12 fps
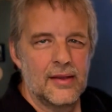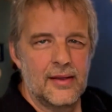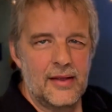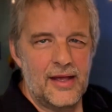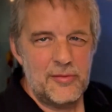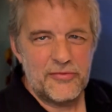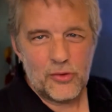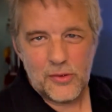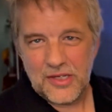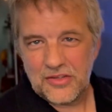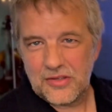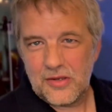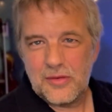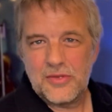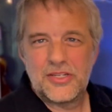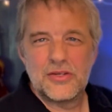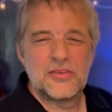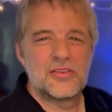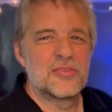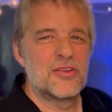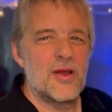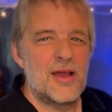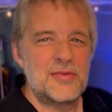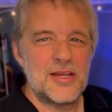Hey, before we get started, be sure to
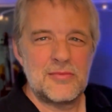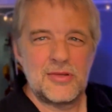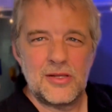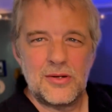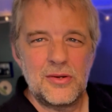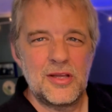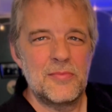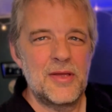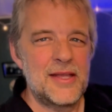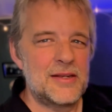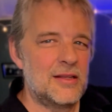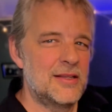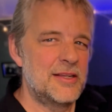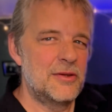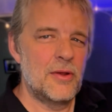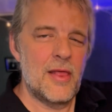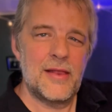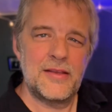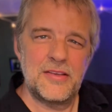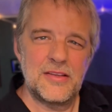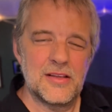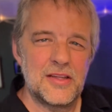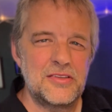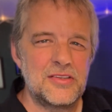subscribe down below. Mandolin do a lot of these
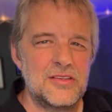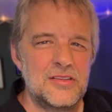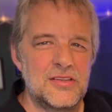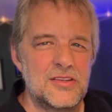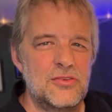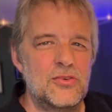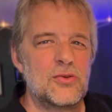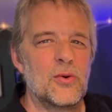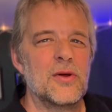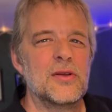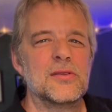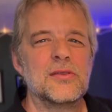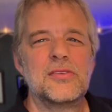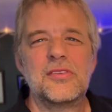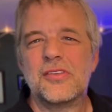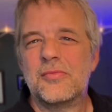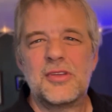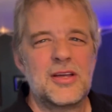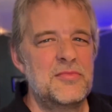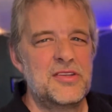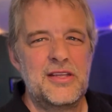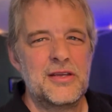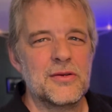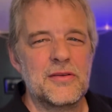lessons and tutorials and sometimes
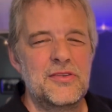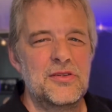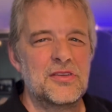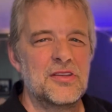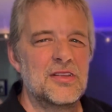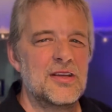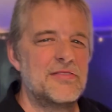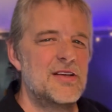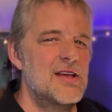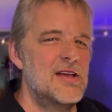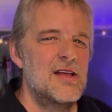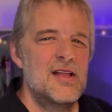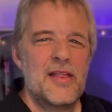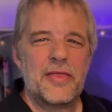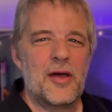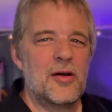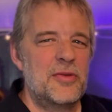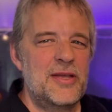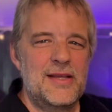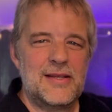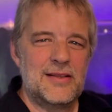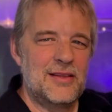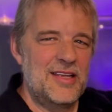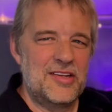gear reviews and stuff. There'll be
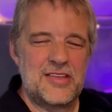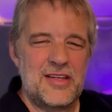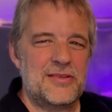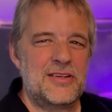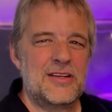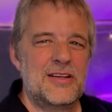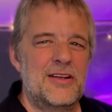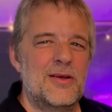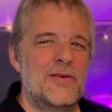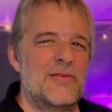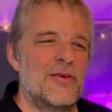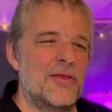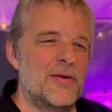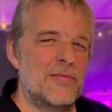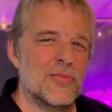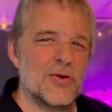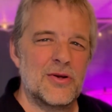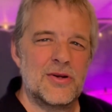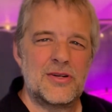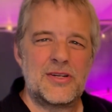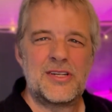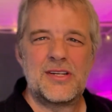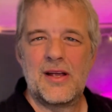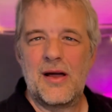links down there, you know, for the
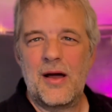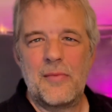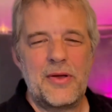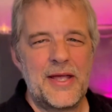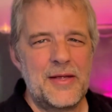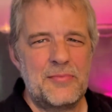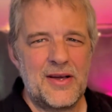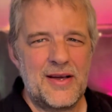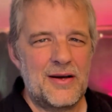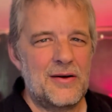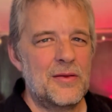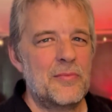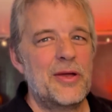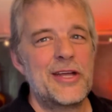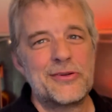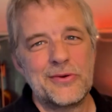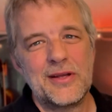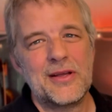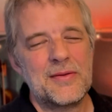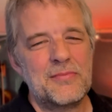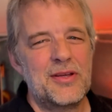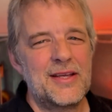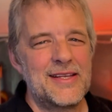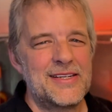merch, PayPal, and Patreon
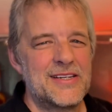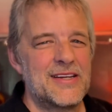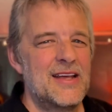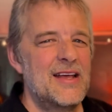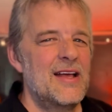page.